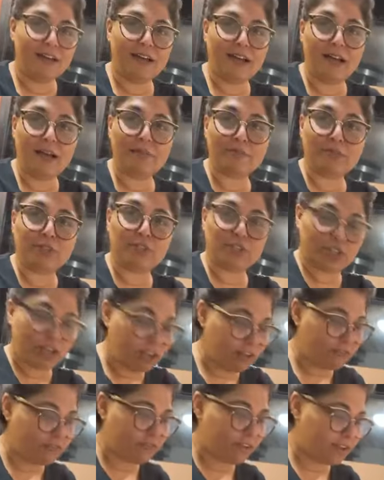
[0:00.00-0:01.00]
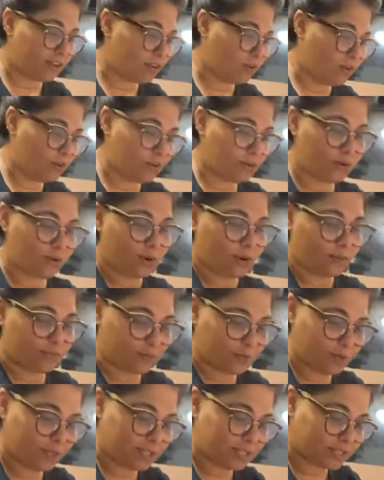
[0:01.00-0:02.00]
I'm the chef and owner of
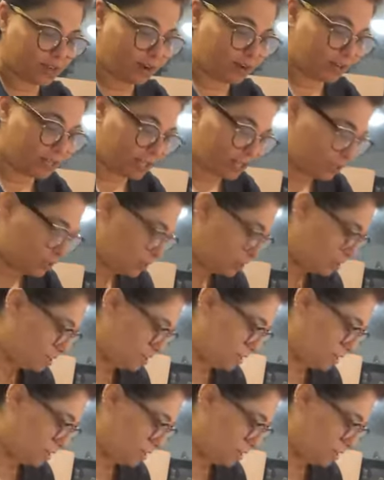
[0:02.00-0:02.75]
Queen's Curry Kitchen,